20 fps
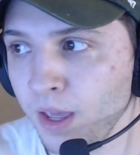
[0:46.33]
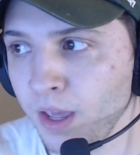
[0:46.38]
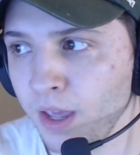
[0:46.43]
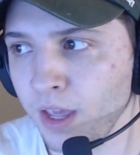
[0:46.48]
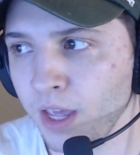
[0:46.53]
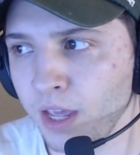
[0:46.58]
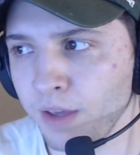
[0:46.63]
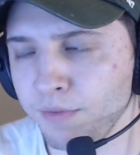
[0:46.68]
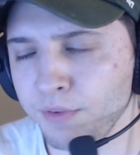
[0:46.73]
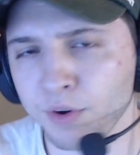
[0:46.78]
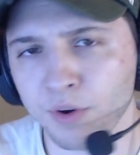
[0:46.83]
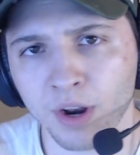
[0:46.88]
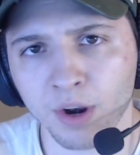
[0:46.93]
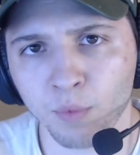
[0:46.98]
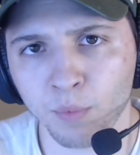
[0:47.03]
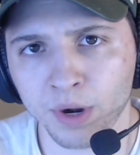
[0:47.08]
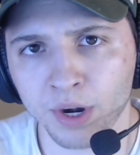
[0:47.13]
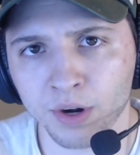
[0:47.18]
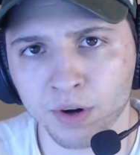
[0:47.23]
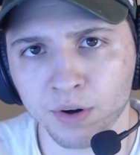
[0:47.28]
If you're not
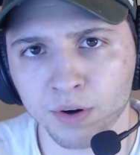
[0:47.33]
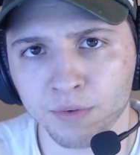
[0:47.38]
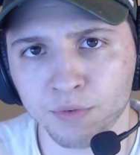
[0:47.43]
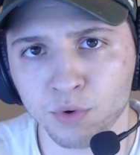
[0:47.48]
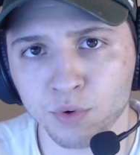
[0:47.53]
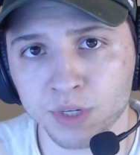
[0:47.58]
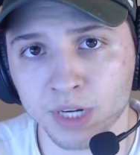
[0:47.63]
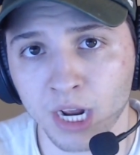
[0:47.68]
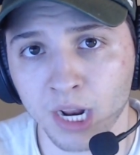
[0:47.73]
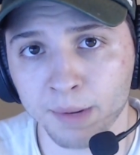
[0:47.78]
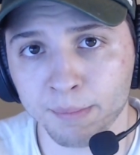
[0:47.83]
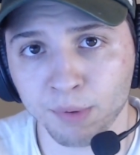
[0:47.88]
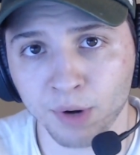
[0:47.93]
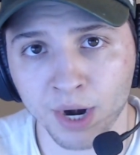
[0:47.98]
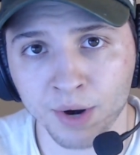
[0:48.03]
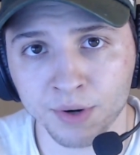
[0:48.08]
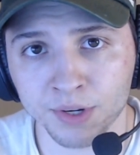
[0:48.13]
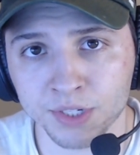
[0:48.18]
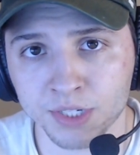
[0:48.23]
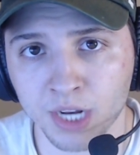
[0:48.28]
aware of who Todd
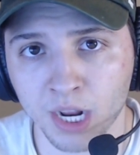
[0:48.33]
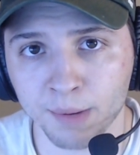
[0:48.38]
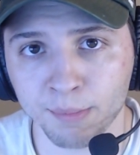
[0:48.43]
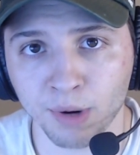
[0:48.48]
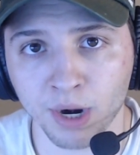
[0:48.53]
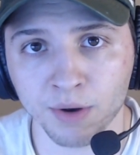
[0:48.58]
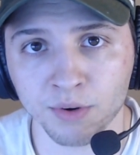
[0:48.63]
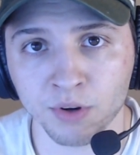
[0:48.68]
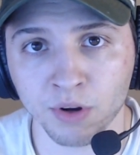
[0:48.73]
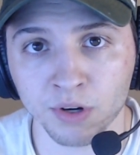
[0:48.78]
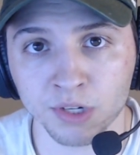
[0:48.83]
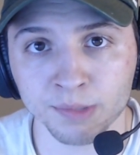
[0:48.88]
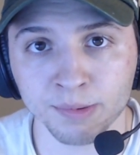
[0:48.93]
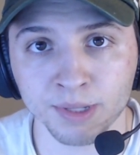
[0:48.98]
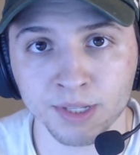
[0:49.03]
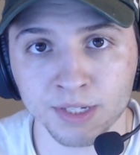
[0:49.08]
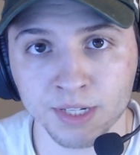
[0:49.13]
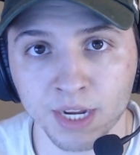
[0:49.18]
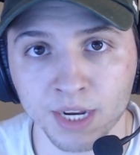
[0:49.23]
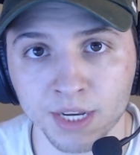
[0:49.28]
Brown is, Todd Brown talks
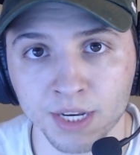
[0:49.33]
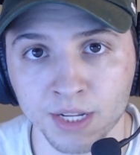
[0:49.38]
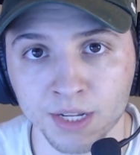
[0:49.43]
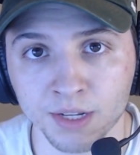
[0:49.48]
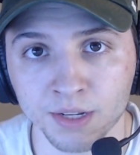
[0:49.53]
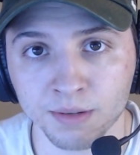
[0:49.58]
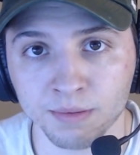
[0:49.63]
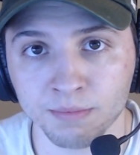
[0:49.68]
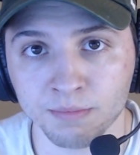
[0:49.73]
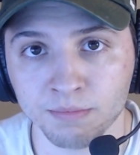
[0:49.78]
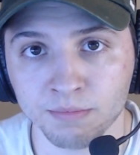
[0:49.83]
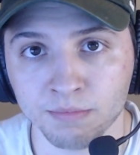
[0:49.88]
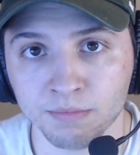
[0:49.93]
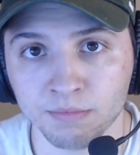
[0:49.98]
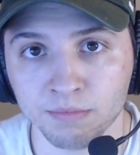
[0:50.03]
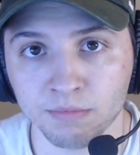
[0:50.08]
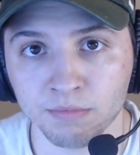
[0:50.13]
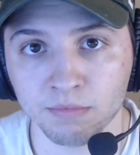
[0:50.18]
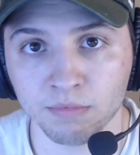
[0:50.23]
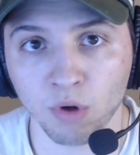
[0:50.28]
about this idea
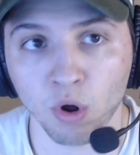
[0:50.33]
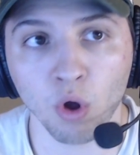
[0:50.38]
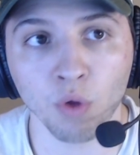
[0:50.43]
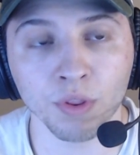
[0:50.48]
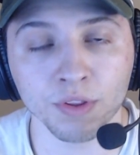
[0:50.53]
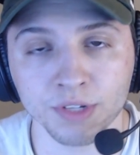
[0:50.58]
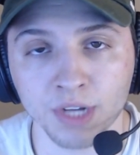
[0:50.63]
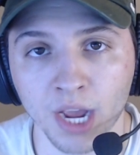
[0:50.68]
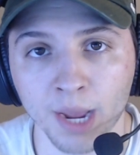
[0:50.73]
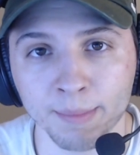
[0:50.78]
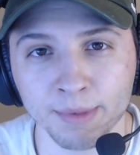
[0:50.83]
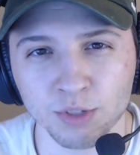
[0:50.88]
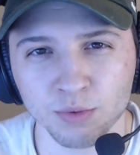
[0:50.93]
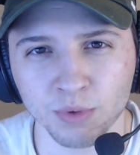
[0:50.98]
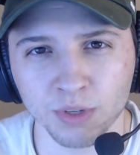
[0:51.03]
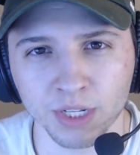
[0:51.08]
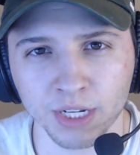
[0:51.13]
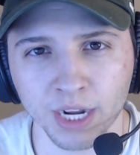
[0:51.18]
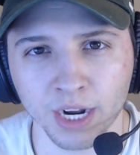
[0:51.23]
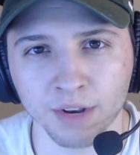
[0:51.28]
all the time. It's
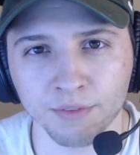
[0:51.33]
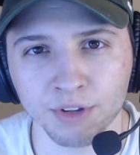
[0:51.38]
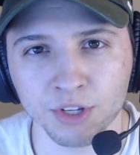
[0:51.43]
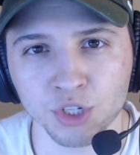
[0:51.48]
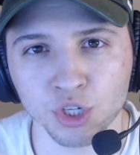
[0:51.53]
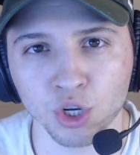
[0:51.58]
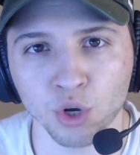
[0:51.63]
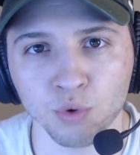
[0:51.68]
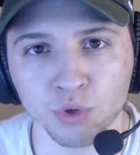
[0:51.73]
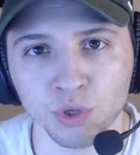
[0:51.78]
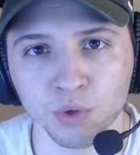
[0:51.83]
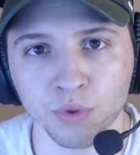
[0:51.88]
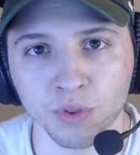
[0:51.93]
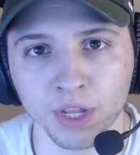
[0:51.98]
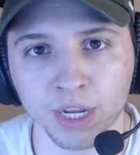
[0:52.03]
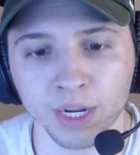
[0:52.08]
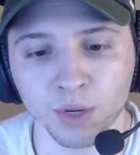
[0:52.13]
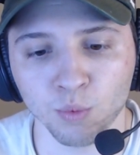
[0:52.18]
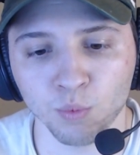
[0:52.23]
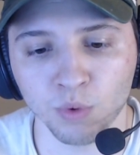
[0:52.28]
really kind of his go-to
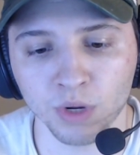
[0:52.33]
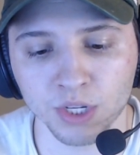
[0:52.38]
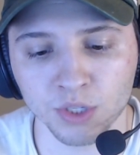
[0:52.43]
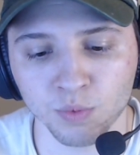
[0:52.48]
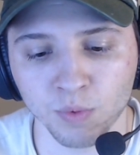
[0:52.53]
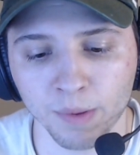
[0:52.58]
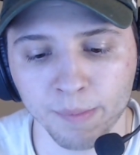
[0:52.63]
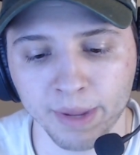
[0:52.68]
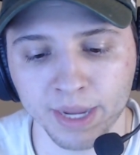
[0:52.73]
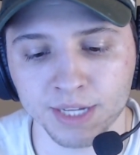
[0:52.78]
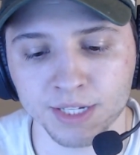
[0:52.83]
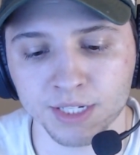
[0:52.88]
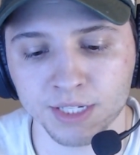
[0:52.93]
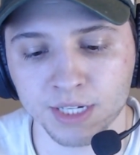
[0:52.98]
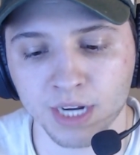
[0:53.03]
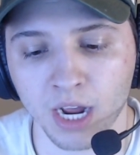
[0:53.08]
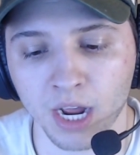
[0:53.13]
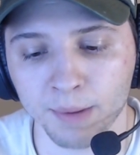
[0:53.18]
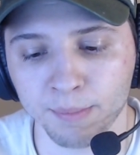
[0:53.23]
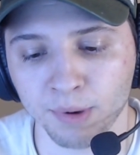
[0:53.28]
thing. It's what makes
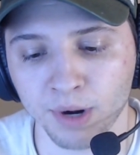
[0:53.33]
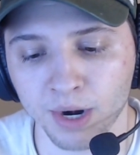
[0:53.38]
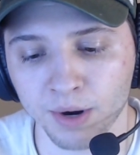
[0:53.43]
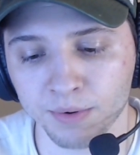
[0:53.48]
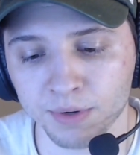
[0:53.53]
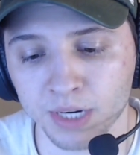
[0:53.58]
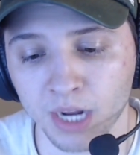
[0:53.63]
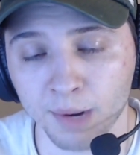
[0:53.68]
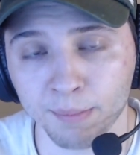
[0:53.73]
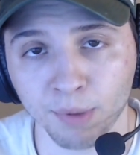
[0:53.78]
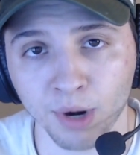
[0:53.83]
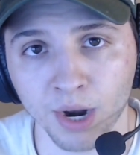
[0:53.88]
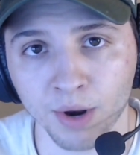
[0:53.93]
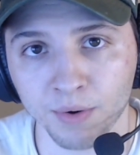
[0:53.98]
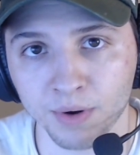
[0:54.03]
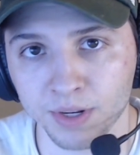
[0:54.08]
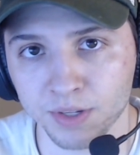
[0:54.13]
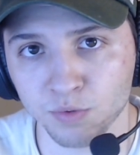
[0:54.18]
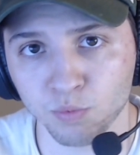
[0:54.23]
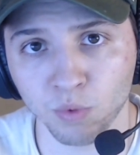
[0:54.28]
Todd Brown Todd
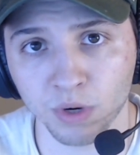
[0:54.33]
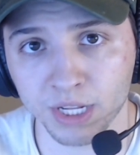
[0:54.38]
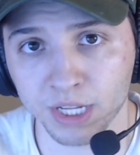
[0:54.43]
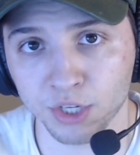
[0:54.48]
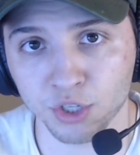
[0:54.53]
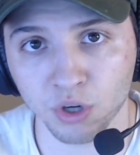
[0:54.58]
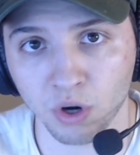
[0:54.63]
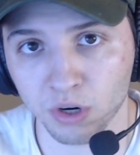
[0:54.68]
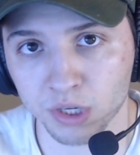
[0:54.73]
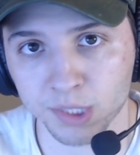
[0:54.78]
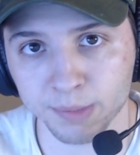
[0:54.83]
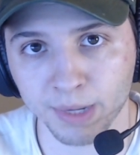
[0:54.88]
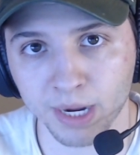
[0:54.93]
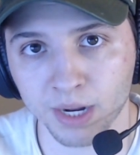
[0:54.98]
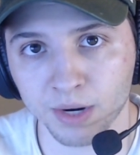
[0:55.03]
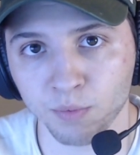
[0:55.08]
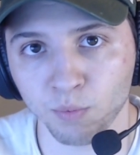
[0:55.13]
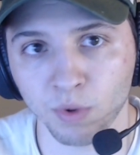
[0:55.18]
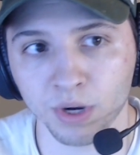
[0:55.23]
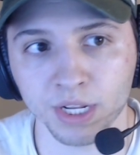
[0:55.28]
Brown. It's what he talks
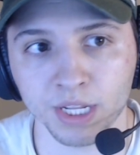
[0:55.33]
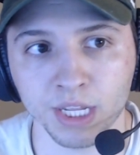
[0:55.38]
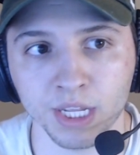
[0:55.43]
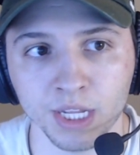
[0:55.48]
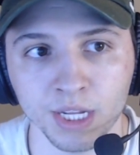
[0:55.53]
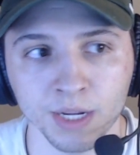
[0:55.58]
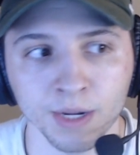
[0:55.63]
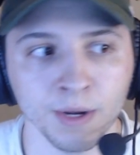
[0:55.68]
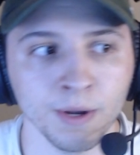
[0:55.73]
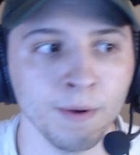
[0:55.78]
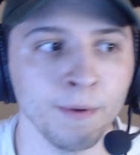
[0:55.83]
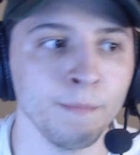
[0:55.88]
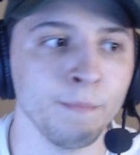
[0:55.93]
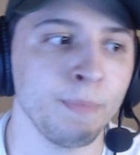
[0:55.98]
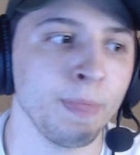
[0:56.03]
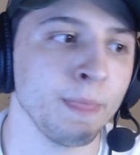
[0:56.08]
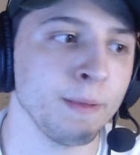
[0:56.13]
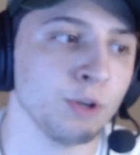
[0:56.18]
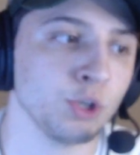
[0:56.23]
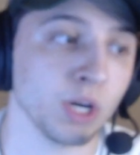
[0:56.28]
about and what he
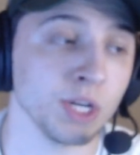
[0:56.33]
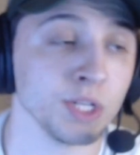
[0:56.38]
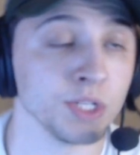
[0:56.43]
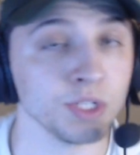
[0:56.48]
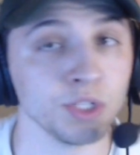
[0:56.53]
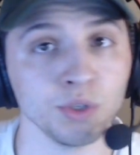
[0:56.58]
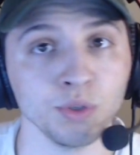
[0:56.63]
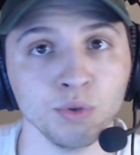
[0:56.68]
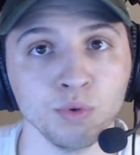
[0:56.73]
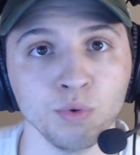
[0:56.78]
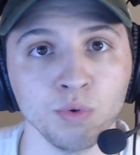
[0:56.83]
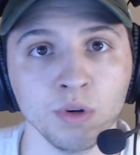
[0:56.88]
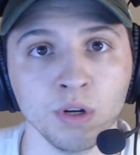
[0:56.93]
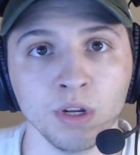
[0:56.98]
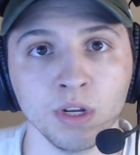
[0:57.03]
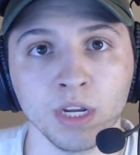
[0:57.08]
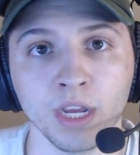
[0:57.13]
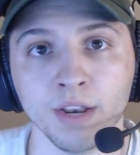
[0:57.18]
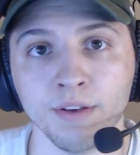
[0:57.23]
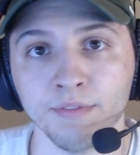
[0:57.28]
tries to
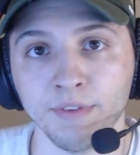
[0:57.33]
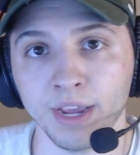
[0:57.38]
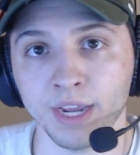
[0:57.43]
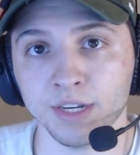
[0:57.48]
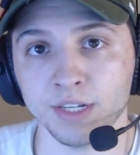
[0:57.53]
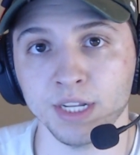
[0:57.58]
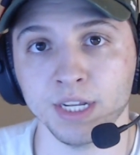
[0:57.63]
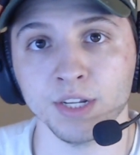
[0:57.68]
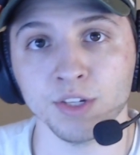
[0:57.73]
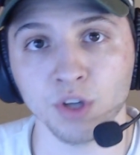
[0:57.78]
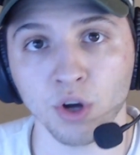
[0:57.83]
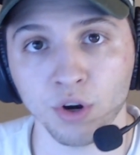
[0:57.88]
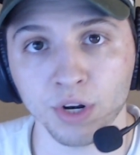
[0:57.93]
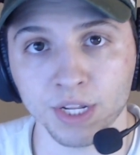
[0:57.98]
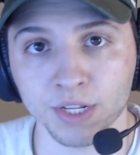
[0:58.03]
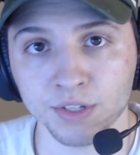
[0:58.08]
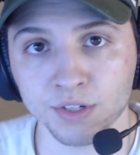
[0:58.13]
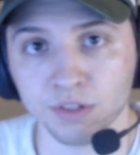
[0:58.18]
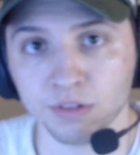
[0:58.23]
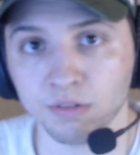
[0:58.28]
convey to his
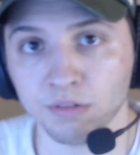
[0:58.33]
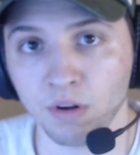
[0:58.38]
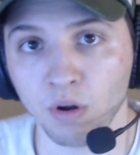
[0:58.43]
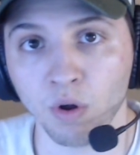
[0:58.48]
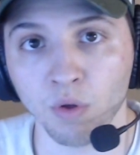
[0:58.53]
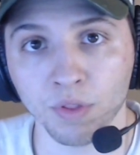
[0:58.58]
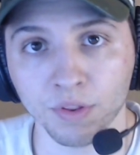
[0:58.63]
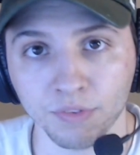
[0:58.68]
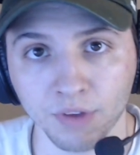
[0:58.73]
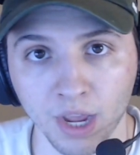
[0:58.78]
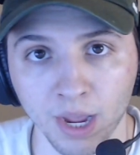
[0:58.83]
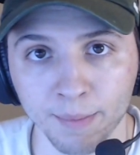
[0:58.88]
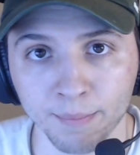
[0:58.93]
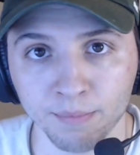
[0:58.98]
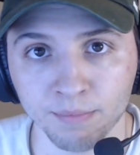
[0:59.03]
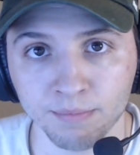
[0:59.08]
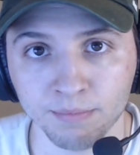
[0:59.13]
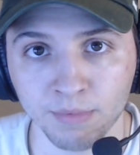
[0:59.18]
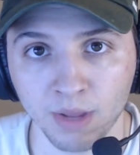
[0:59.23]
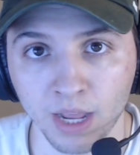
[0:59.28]
audience all the time
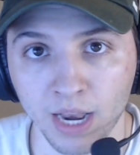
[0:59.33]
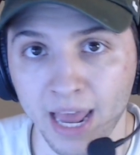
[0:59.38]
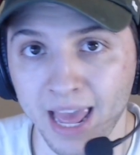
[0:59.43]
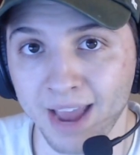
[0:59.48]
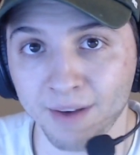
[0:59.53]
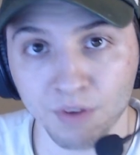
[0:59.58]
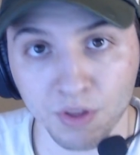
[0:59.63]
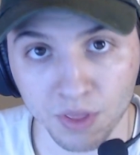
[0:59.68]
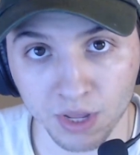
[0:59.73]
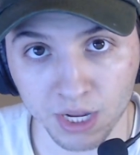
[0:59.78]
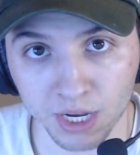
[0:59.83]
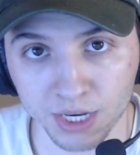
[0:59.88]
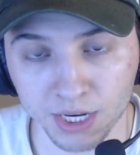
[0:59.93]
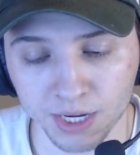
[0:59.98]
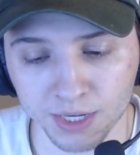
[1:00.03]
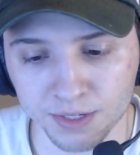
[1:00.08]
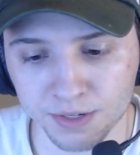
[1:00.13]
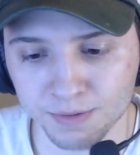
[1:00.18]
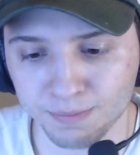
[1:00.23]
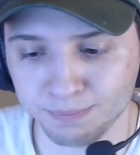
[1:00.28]
in everything he
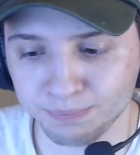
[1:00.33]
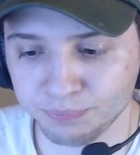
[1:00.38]
does.